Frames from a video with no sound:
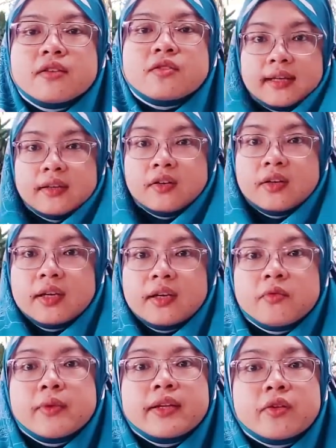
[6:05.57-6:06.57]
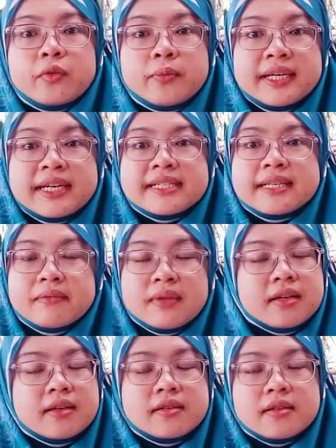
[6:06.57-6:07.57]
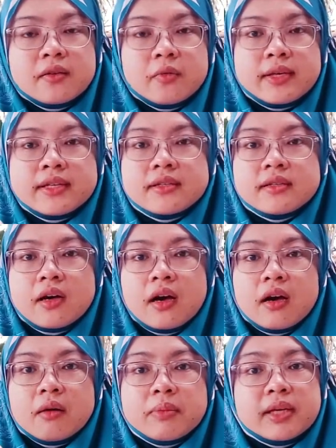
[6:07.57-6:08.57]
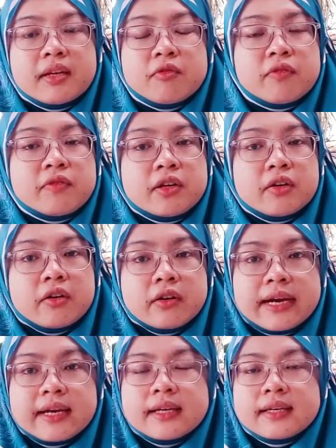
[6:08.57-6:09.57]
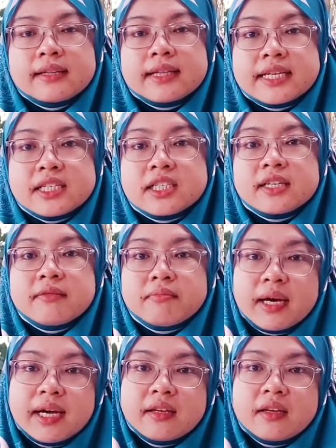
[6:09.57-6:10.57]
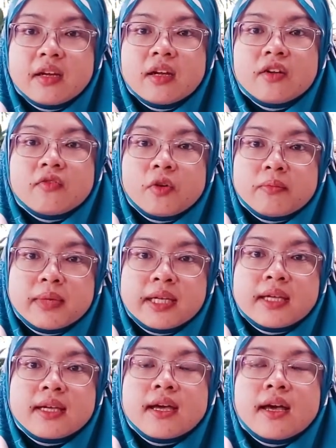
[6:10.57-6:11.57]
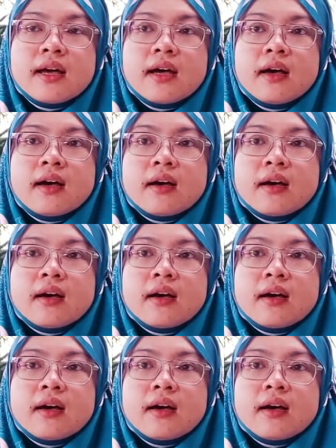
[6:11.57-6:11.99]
And okay, when you begin something, as always, begin with the correct intention in mind. For me,